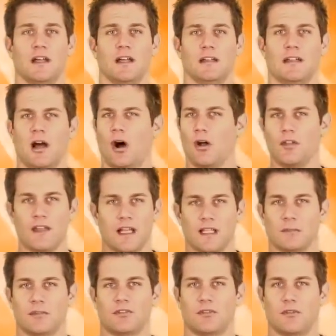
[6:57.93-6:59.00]
Now, all the
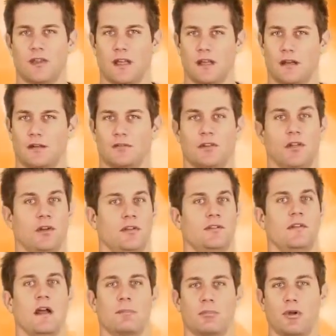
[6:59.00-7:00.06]
elements are there. You know, you've
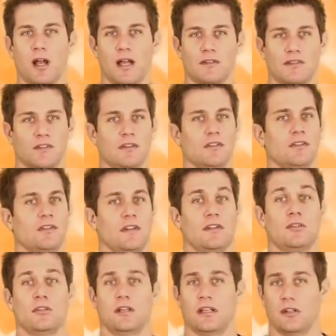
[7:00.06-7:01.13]
got prizes,
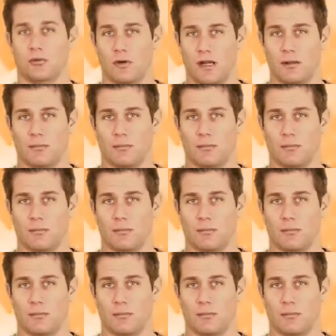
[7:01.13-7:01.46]
including a grand